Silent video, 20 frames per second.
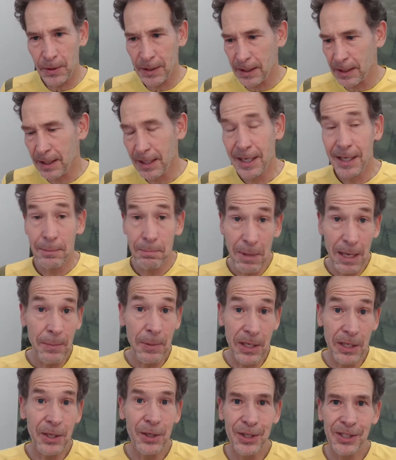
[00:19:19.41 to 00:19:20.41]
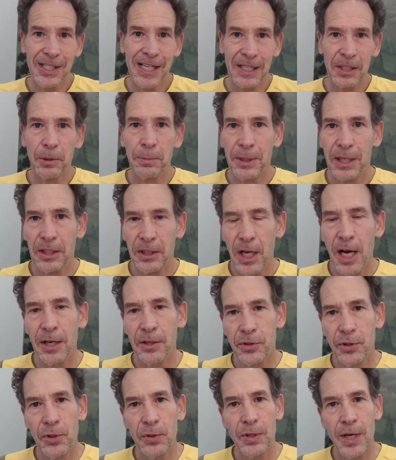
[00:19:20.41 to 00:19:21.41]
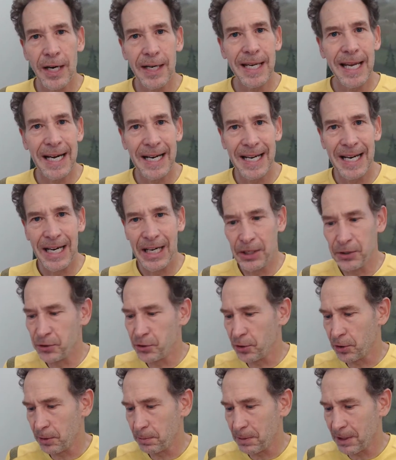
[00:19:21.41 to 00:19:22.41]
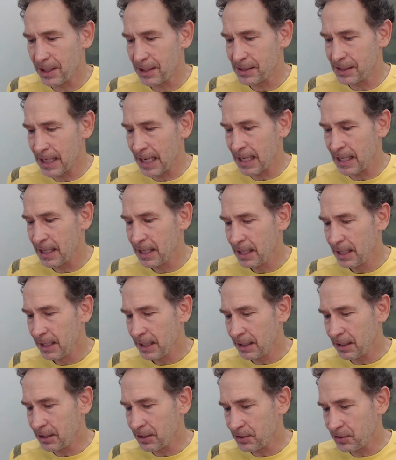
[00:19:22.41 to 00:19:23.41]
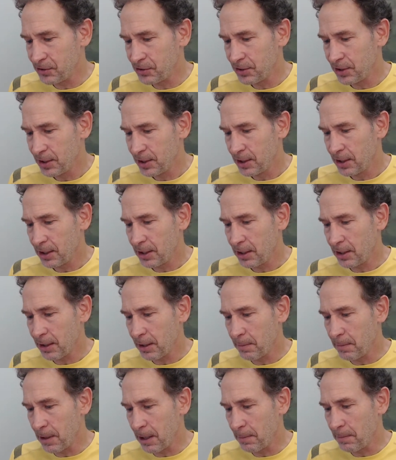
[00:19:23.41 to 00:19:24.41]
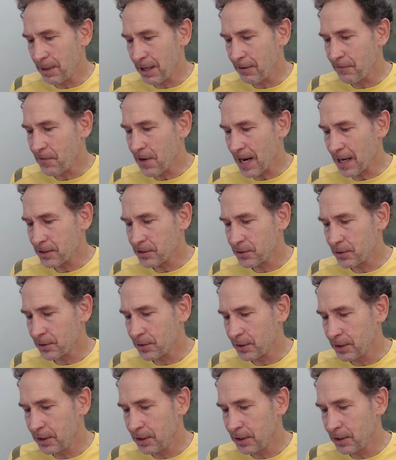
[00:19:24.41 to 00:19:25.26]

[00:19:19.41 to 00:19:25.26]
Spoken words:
And maybe you could say a little bit of luck, too, not getting injured, because that is a big factor.